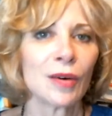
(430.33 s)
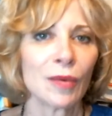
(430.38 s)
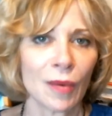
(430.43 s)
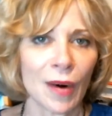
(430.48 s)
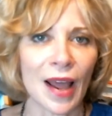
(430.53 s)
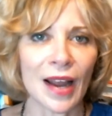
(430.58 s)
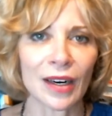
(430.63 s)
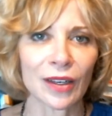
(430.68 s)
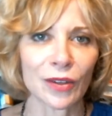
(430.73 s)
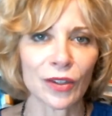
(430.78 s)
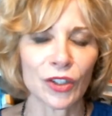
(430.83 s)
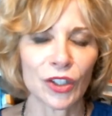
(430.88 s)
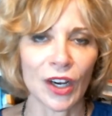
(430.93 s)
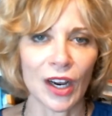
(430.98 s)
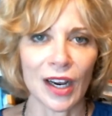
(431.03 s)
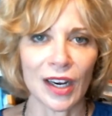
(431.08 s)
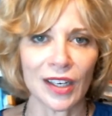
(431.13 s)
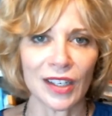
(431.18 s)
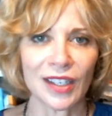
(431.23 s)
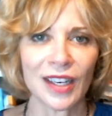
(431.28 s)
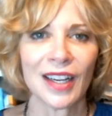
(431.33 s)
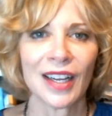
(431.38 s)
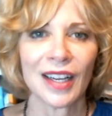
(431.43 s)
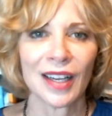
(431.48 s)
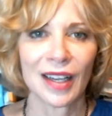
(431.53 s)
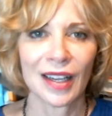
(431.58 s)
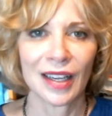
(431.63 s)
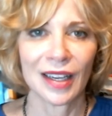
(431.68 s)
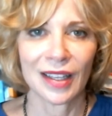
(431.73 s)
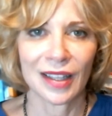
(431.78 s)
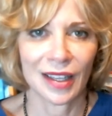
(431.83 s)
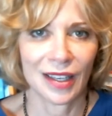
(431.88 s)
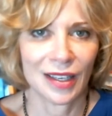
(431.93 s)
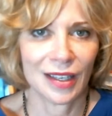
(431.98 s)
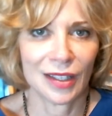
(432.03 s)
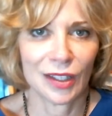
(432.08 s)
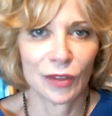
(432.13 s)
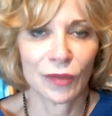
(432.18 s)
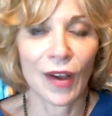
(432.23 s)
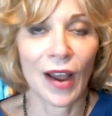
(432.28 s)
Radical change
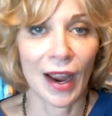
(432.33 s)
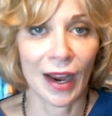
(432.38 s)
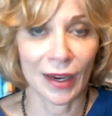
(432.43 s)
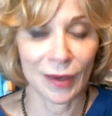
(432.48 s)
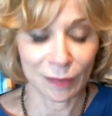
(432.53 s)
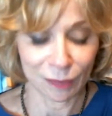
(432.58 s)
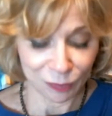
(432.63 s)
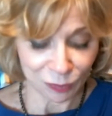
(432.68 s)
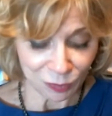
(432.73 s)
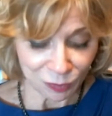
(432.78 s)
is fine.